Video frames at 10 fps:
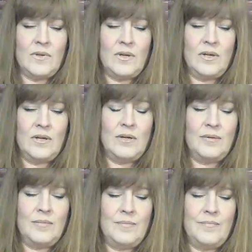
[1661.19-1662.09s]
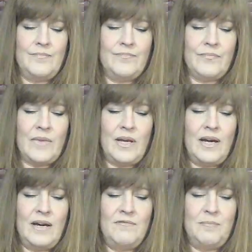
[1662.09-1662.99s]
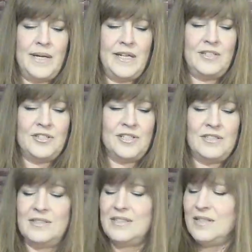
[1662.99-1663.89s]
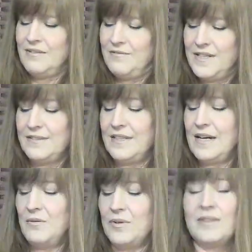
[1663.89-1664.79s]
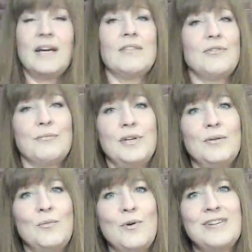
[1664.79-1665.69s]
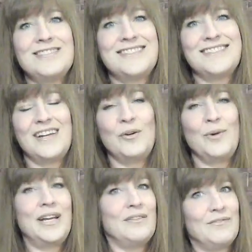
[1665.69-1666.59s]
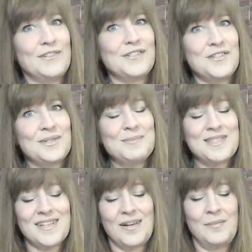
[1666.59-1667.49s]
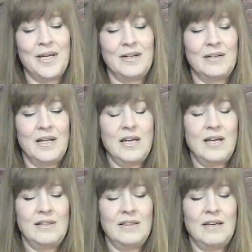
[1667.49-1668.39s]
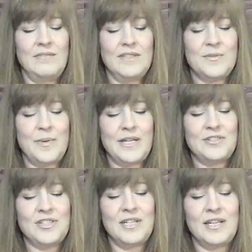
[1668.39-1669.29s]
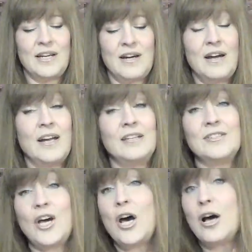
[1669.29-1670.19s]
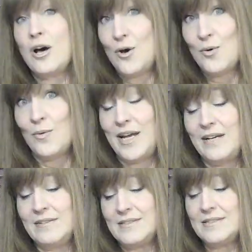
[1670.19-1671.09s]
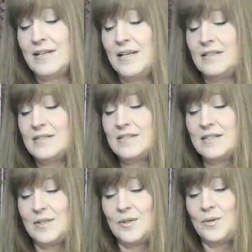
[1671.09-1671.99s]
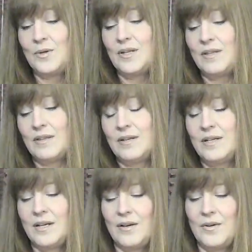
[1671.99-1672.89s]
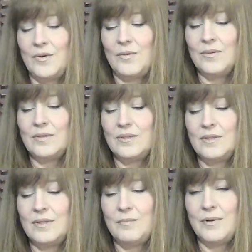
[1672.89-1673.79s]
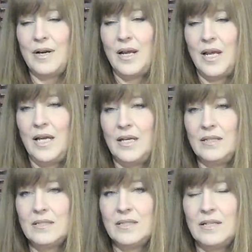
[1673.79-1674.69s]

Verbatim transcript: Um, have patience. And I felt that with that Three of Wands there, waiting for ships to come in. Love is patient and kind always. So there you go. Number eight.